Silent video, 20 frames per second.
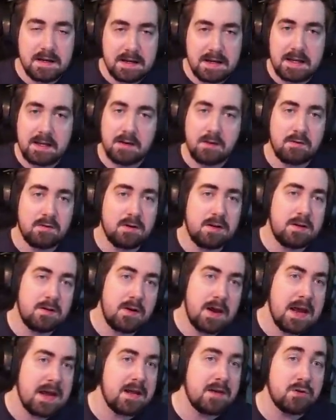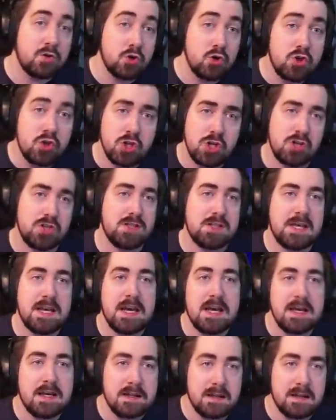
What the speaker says: in your other hand to just get